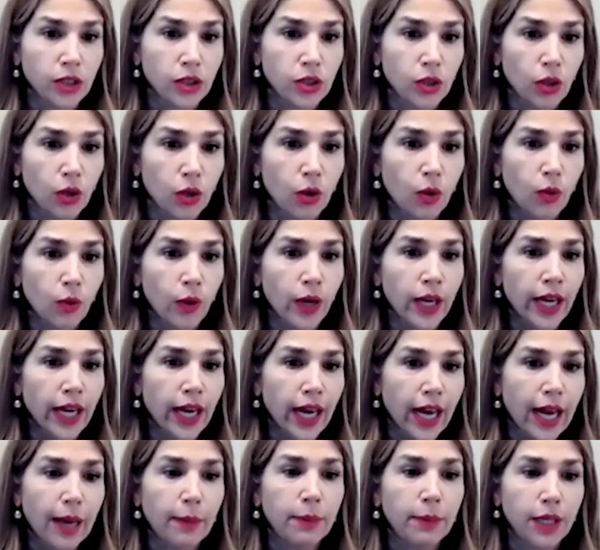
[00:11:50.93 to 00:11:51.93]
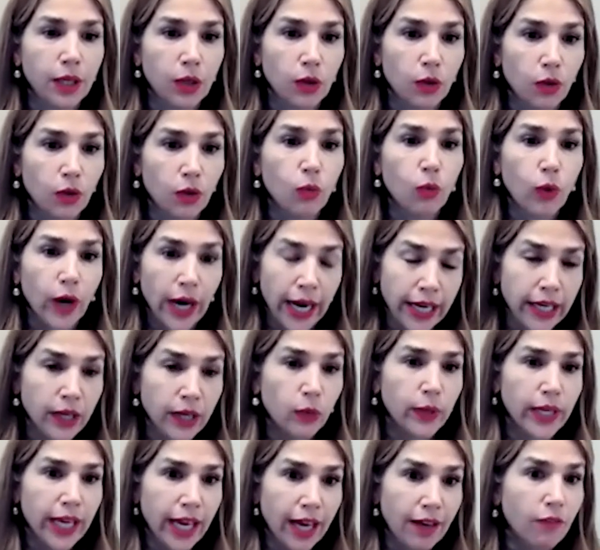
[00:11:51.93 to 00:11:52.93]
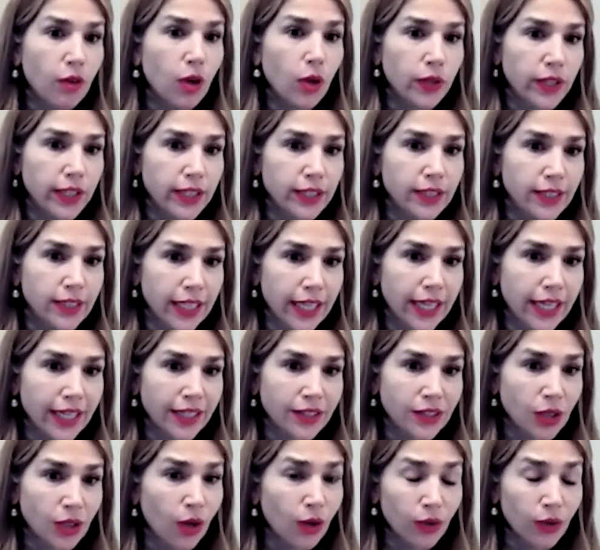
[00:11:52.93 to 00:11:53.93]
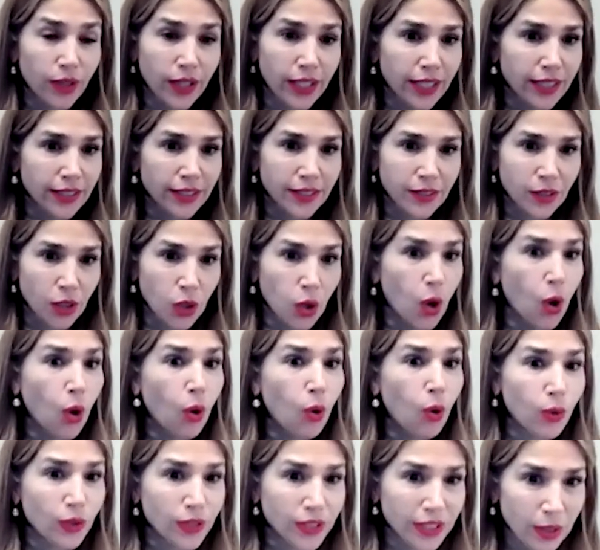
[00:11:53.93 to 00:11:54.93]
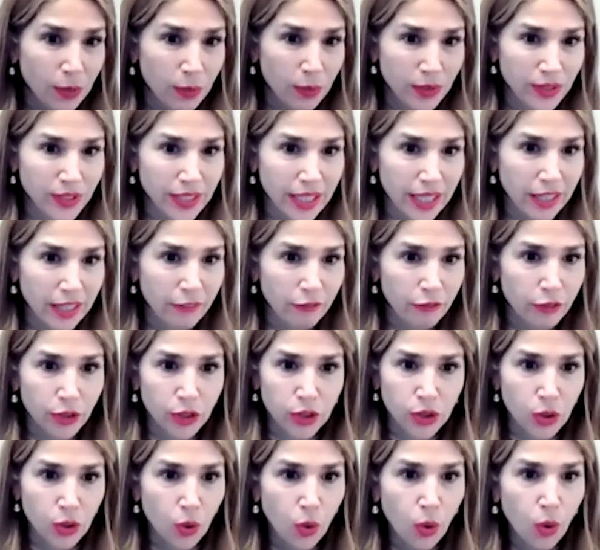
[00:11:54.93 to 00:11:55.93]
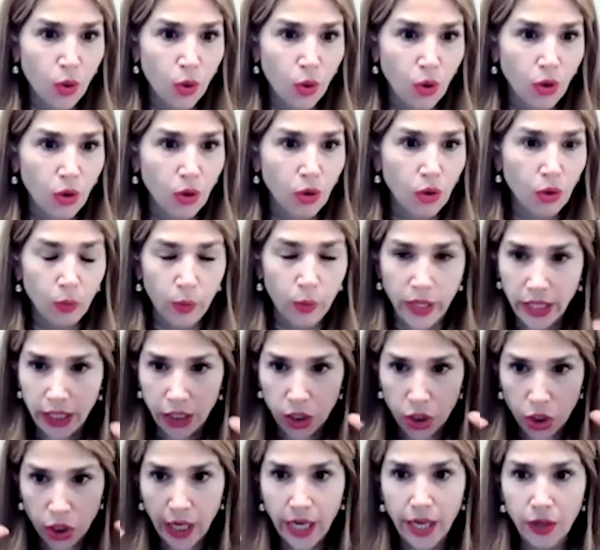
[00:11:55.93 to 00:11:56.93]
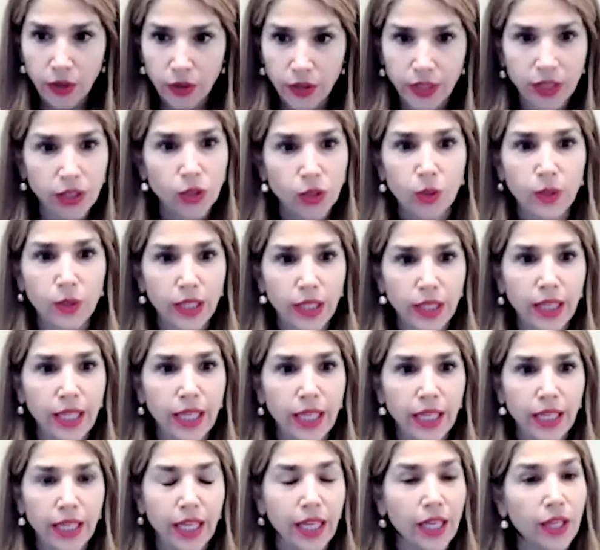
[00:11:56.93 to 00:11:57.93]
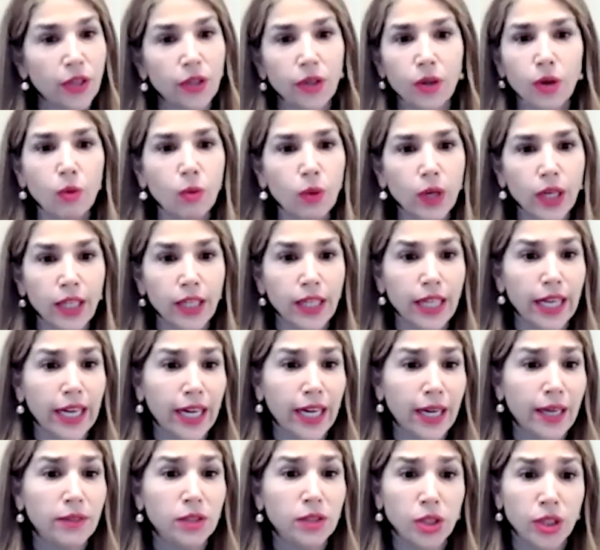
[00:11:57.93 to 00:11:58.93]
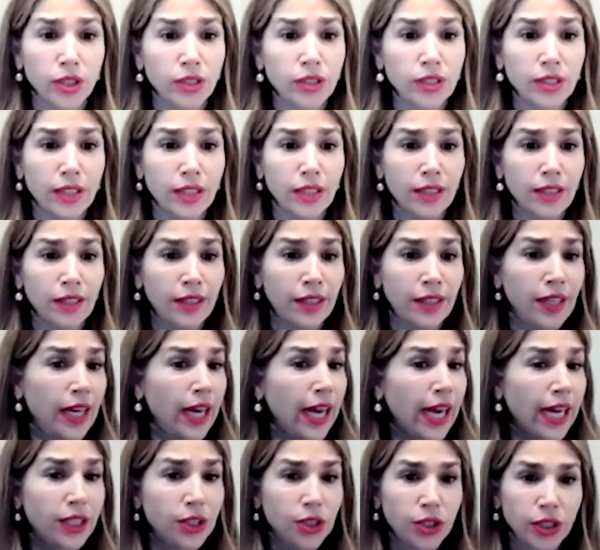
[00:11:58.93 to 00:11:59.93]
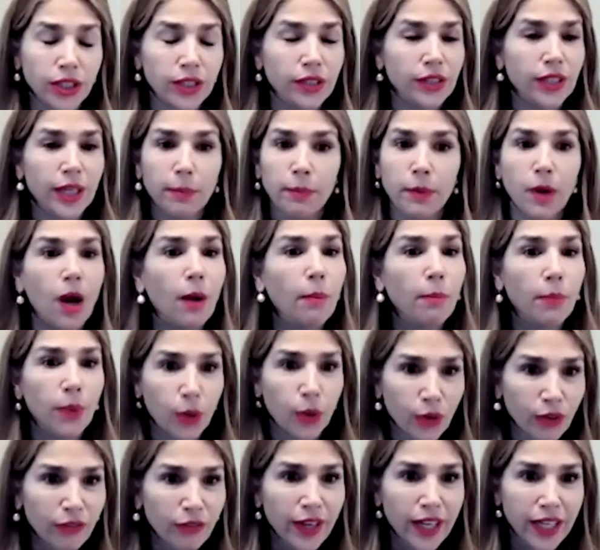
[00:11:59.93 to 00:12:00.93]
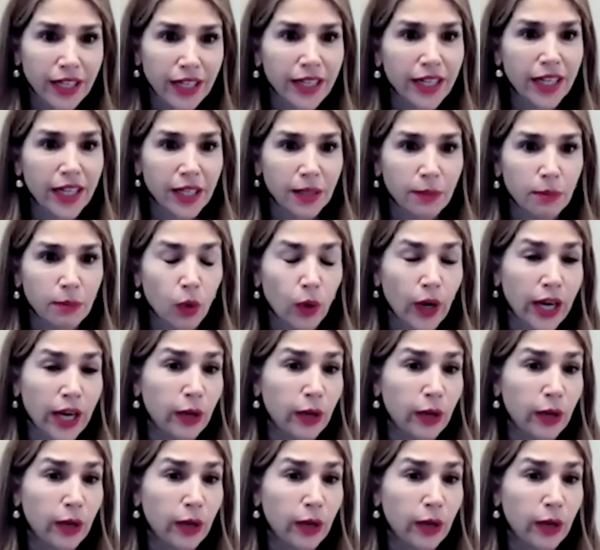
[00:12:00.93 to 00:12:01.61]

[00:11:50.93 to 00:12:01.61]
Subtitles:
So, I mean, right. And we have all these things, all these goals that we're setting for school, when a child is only thinking, you know what, like, I'm not motivated anymore.